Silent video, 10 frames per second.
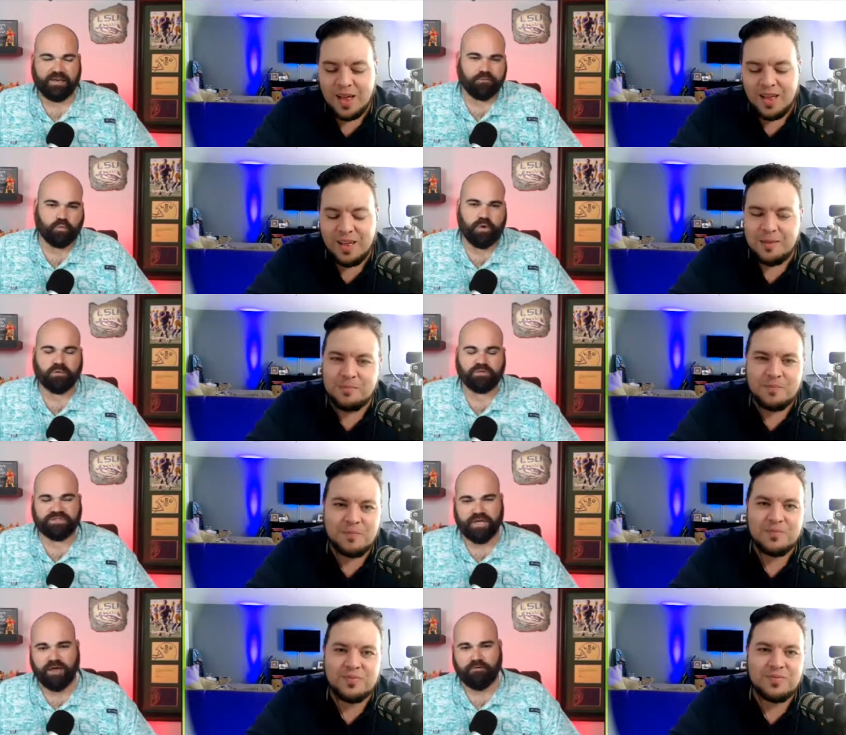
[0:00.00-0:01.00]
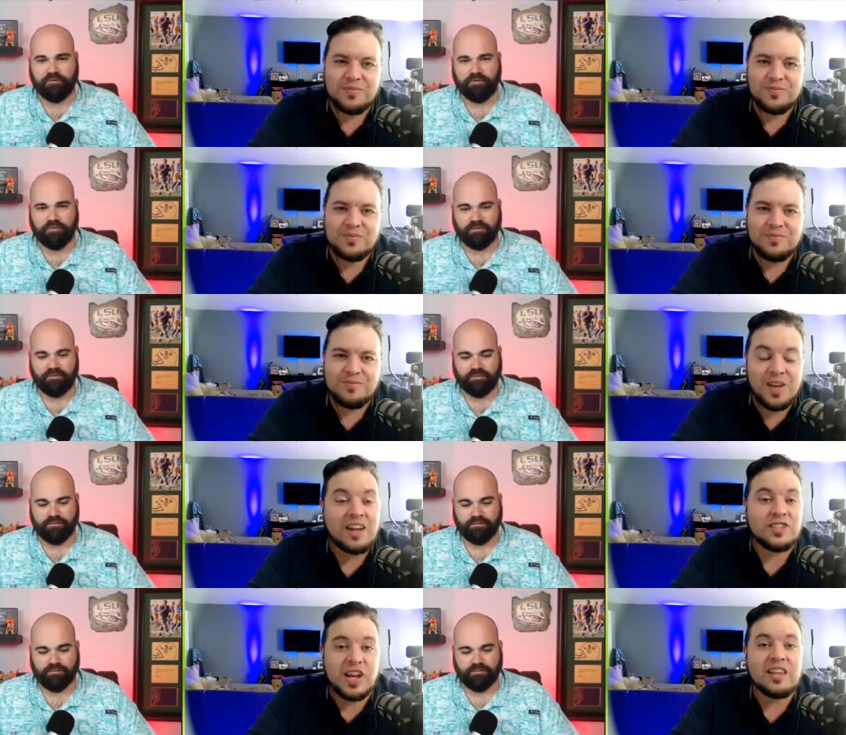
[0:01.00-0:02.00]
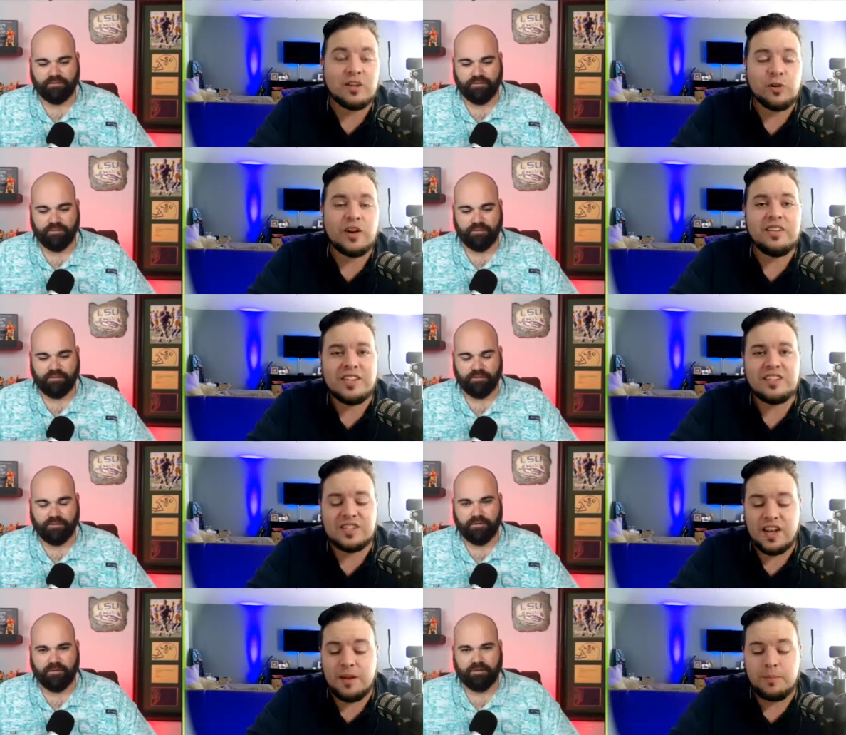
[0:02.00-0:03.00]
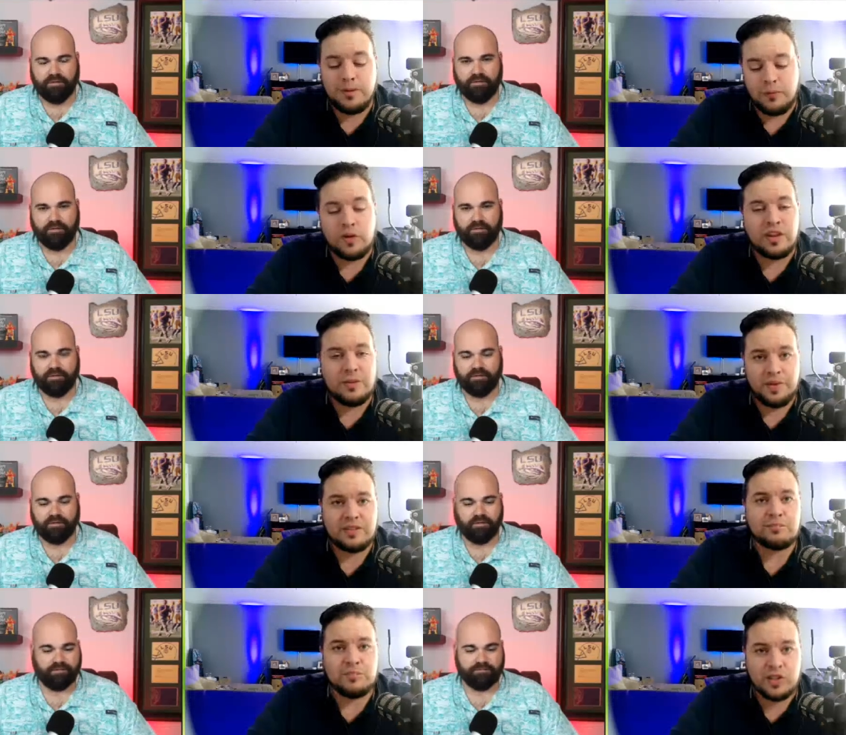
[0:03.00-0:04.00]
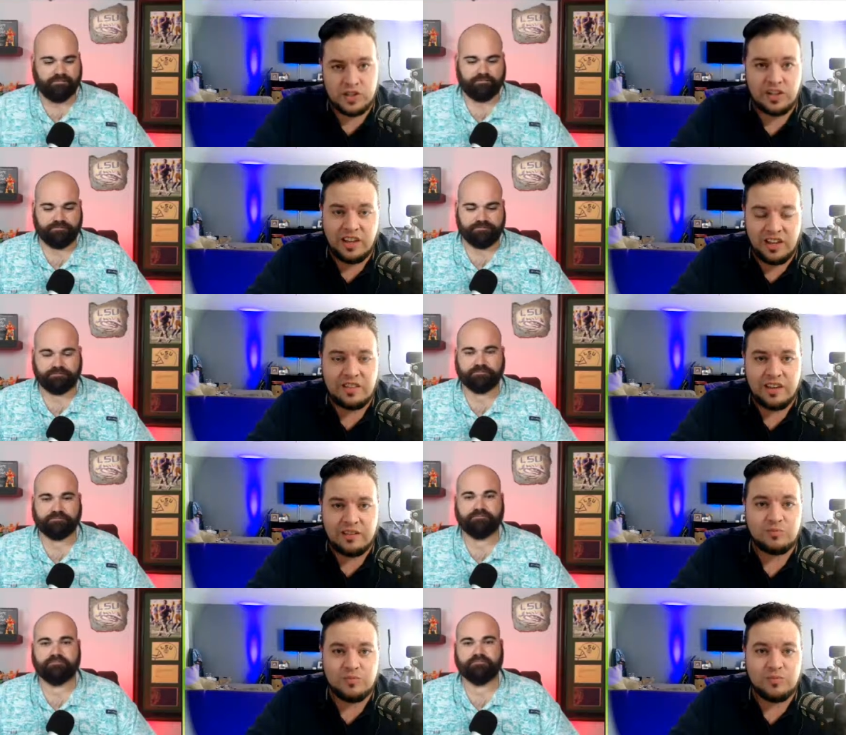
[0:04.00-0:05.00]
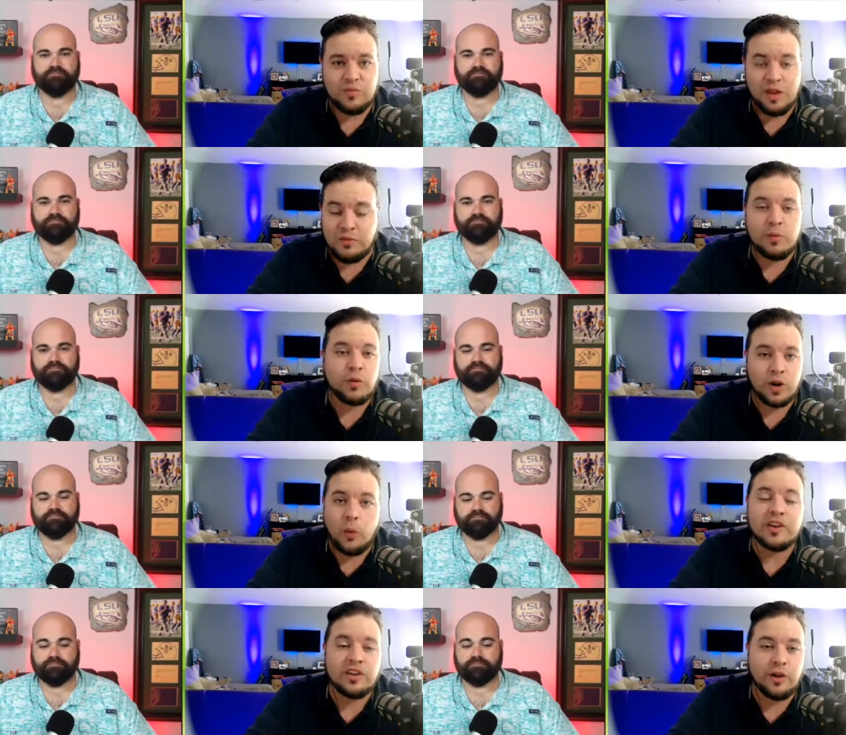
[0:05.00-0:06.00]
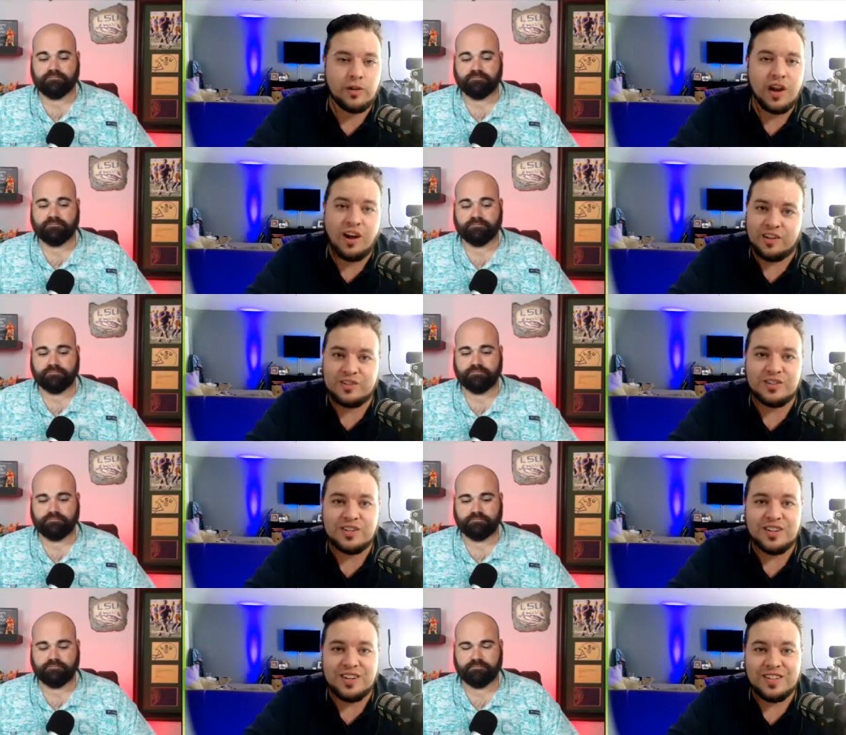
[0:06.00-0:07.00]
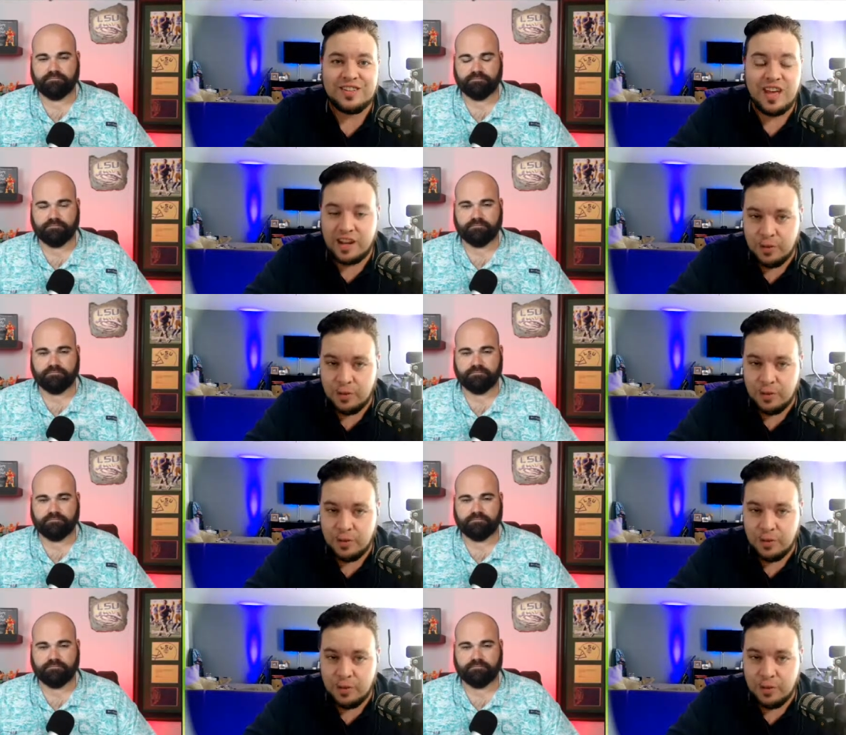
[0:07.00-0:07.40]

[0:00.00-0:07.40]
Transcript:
Speaker 1: where he wants to go. Yeah, Jalen Green did say before he picked the G League that if he were going to go to college, that he